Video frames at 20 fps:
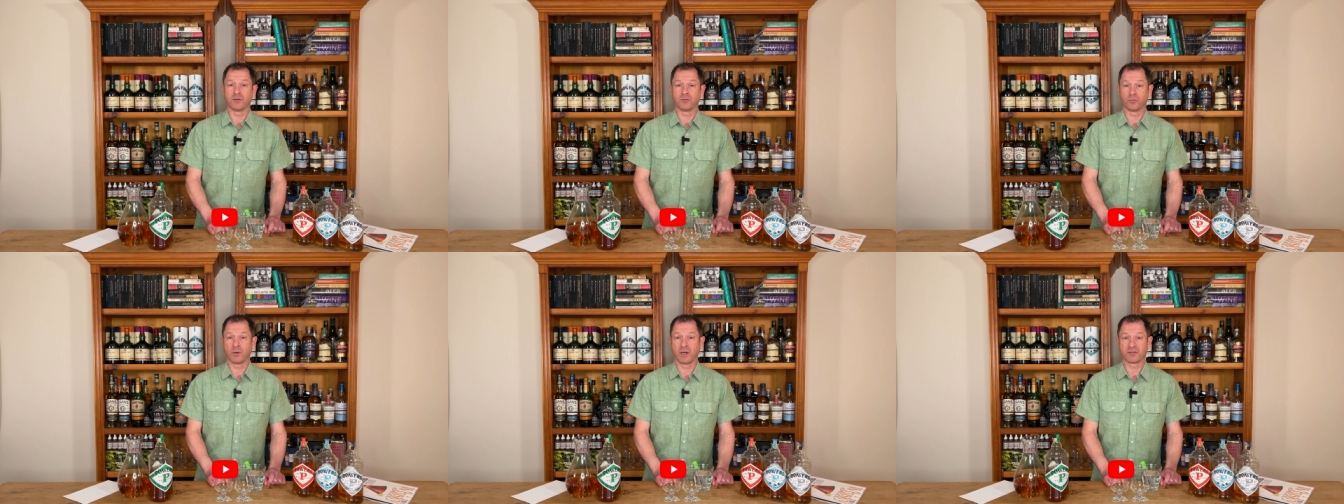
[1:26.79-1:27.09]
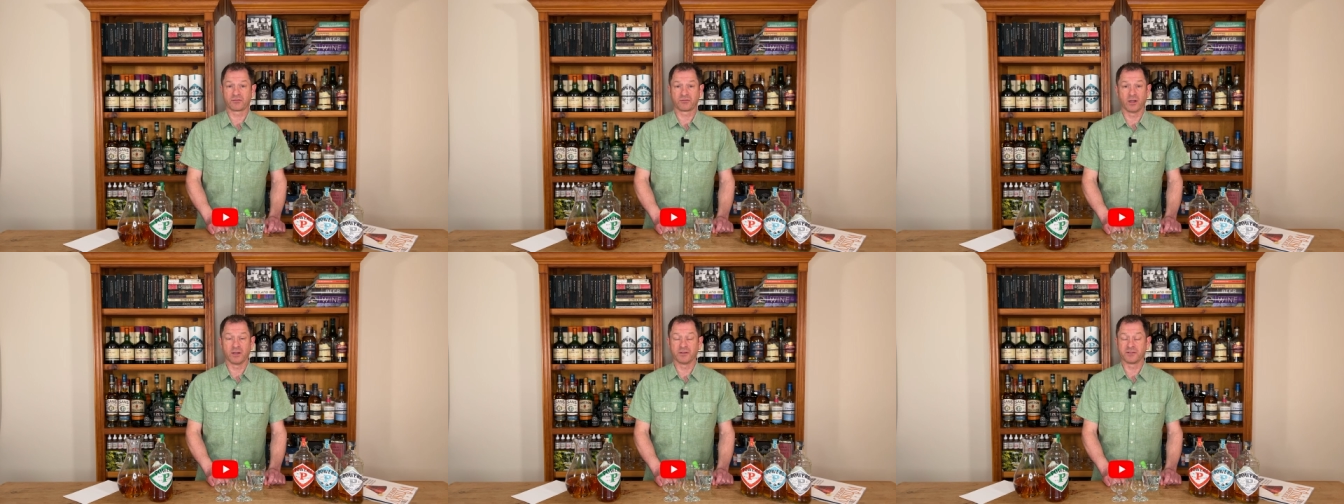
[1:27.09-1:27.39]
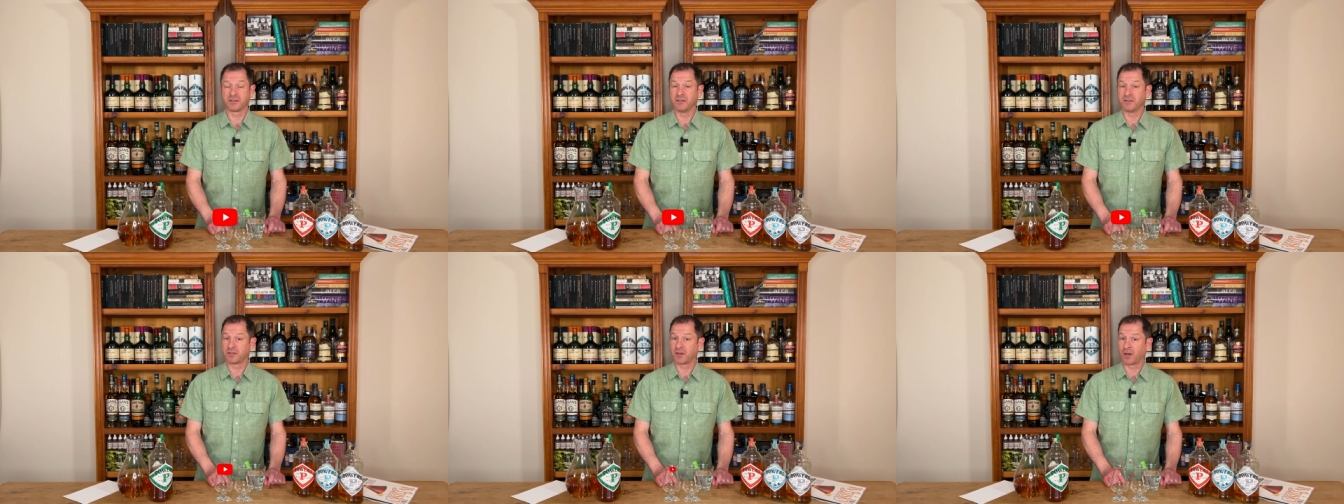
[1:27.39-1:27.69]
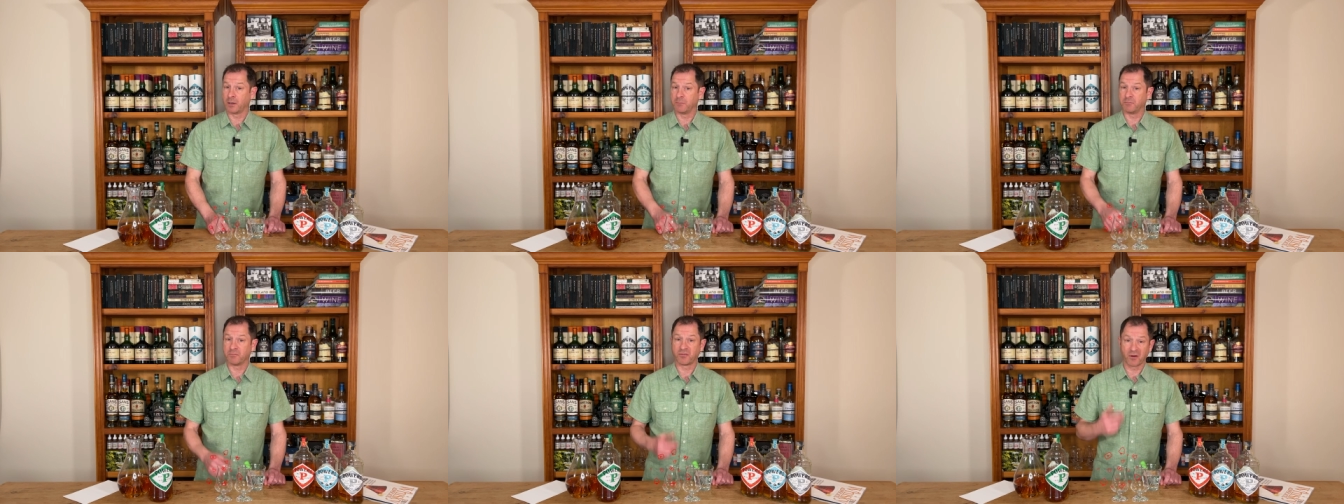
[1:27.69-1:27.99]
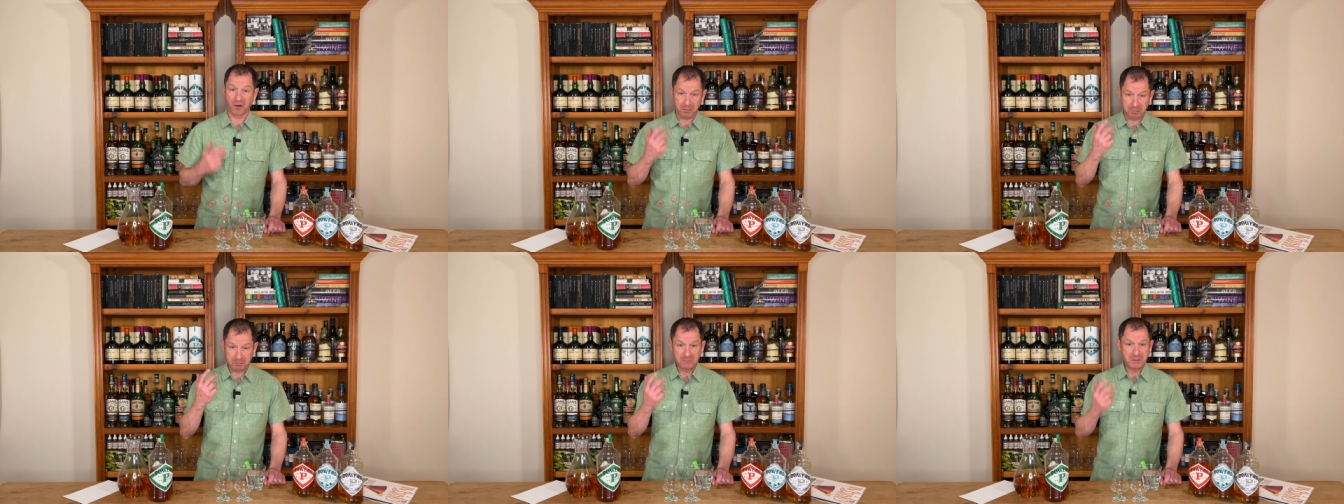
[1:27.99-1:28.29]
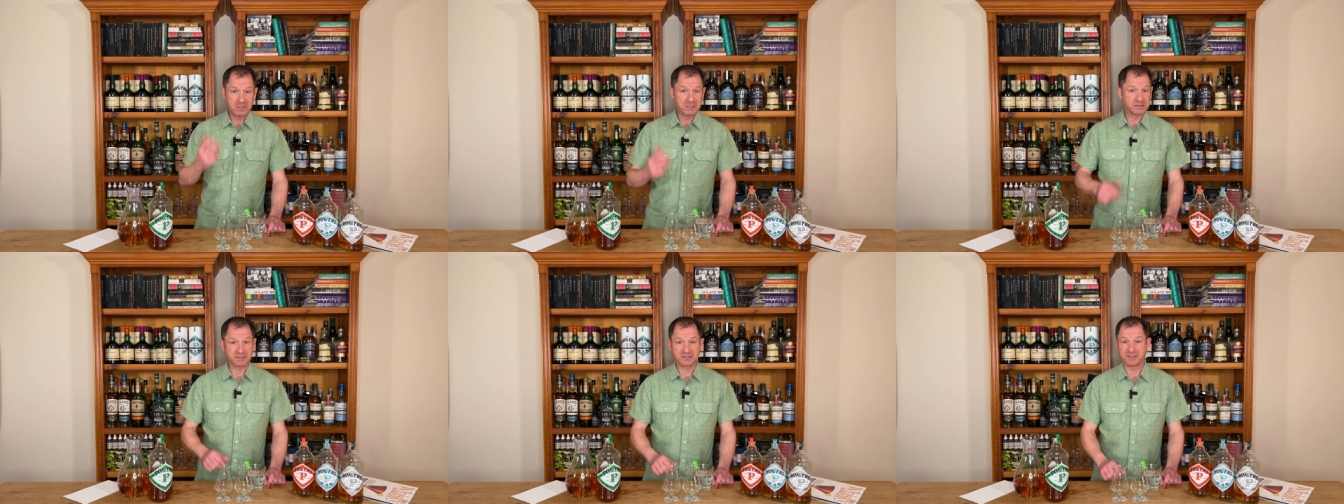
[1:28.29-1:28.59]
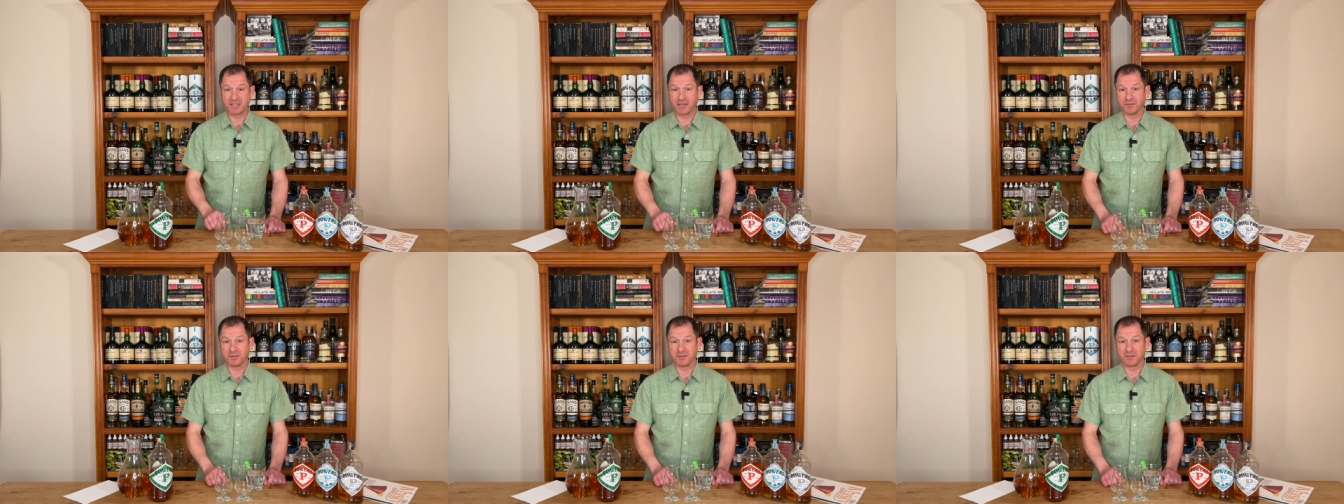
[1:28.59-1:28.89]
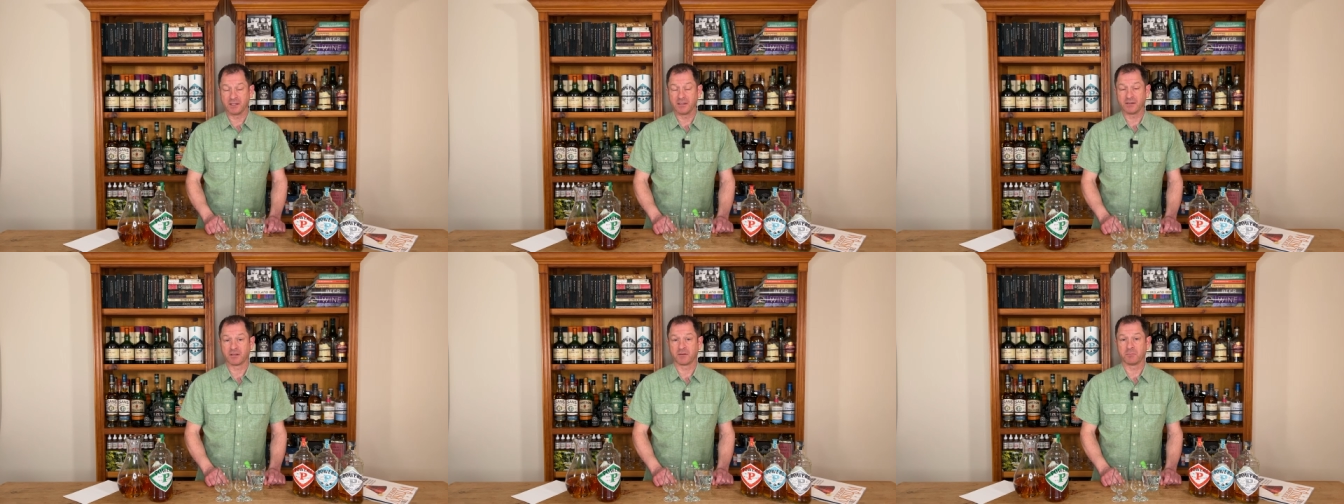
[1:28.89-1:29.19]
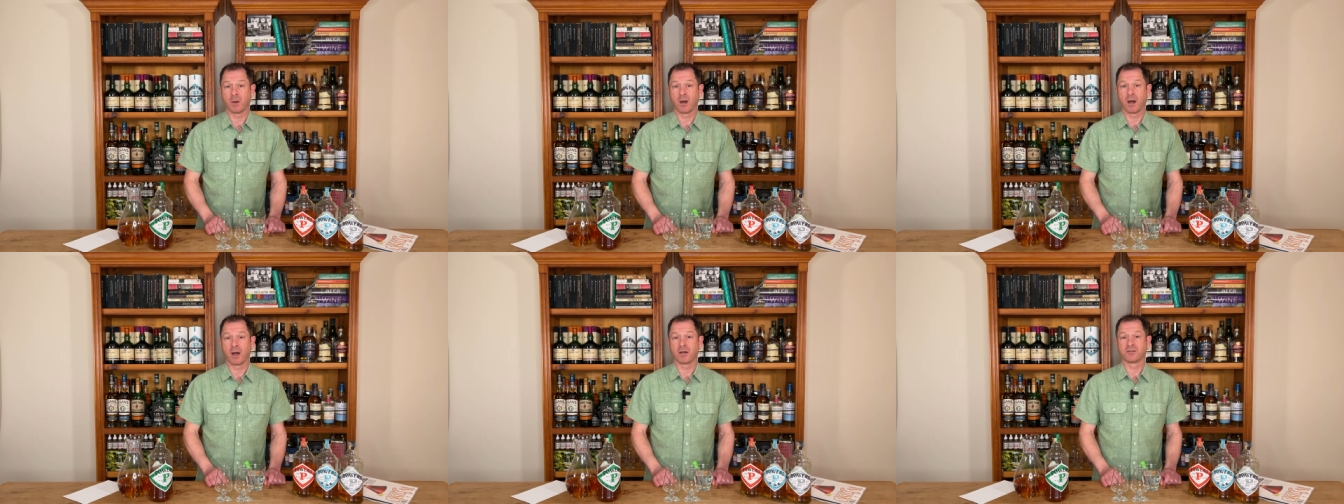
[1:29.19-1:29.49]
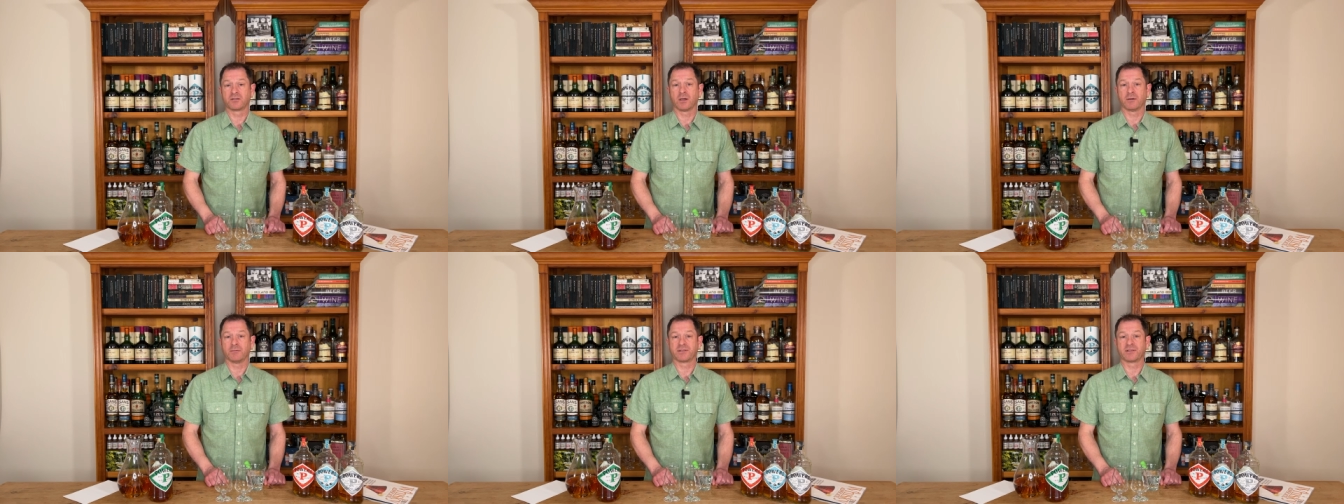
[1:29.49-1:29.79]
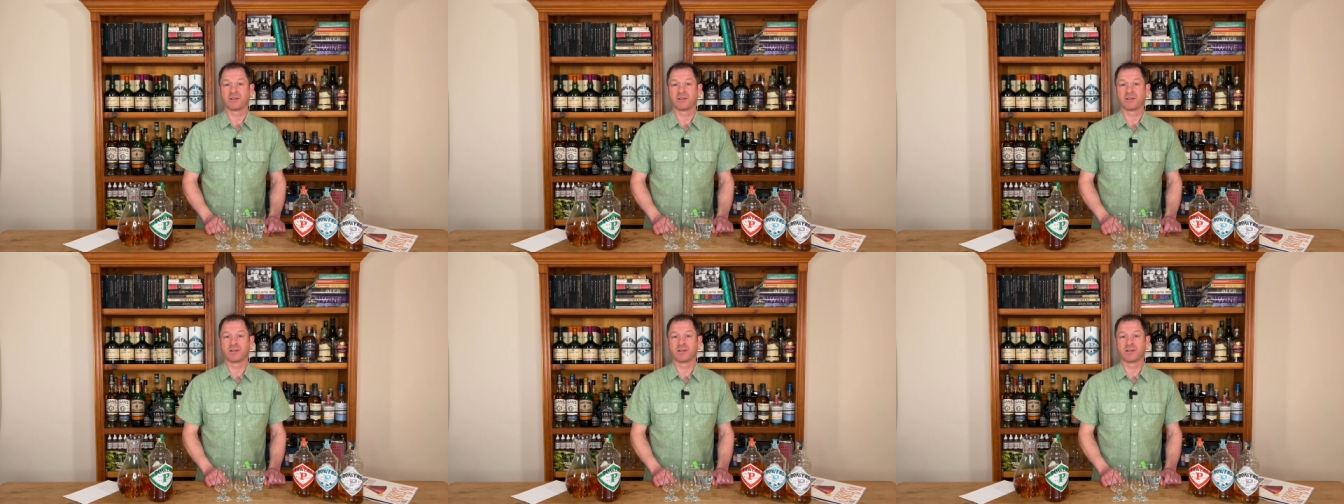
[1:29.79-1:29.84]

and restaurants in time for the seventeenth of March.